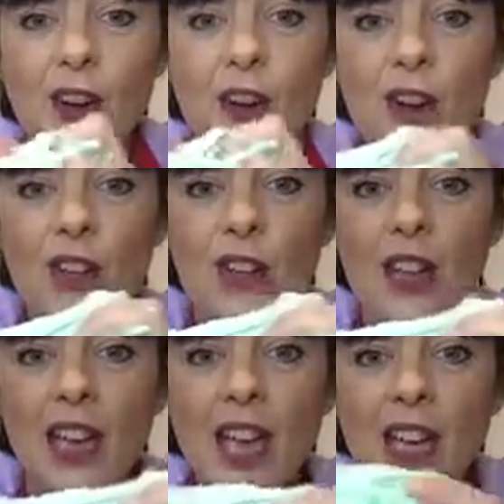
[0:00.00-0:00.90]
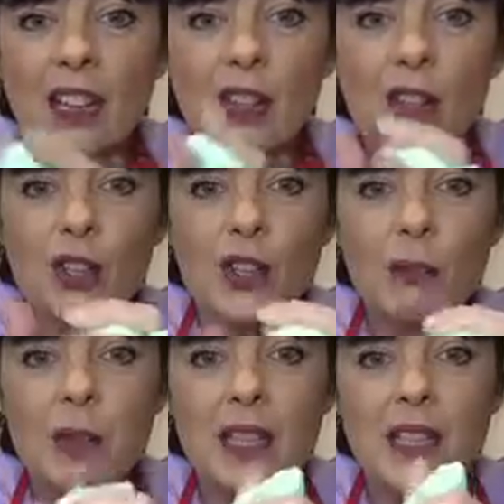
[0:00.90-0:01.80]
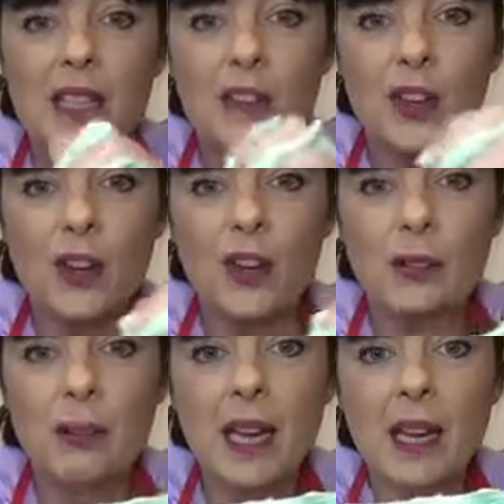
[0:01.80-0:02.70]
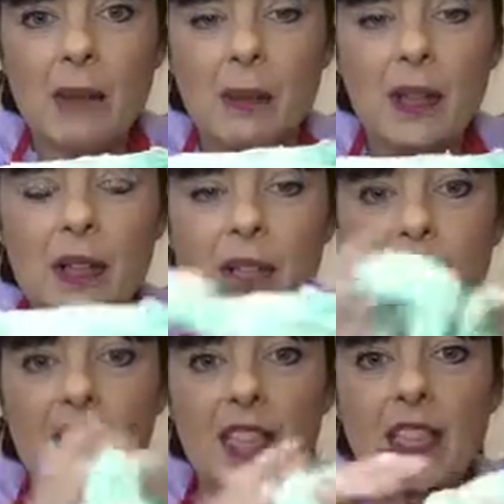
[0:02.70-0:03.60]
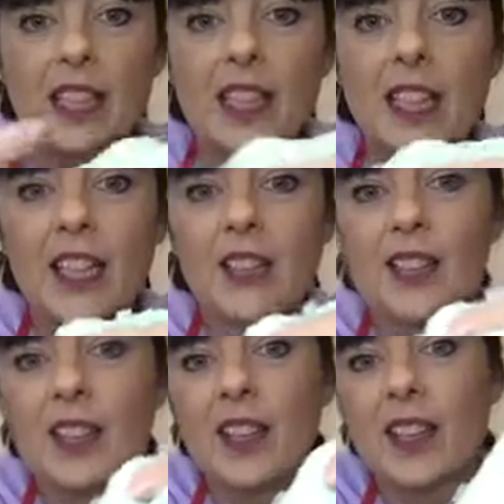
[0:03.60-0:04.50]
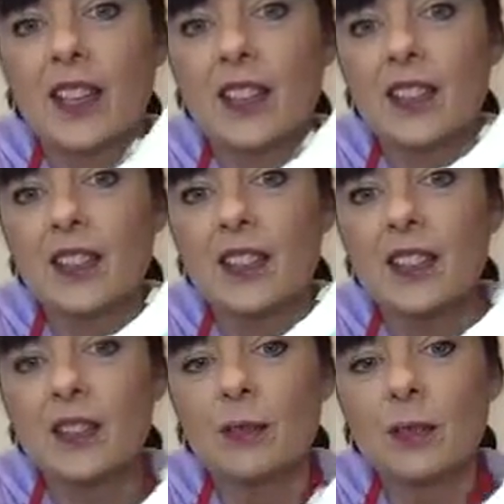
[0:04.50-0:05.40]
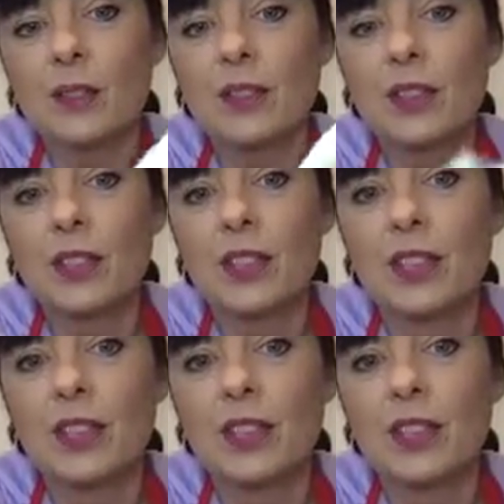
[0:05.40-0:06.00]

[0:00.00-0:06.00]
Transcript: or you can add cut up pieces of coloured paper. Can you see that, guys? Isn't that so much fun?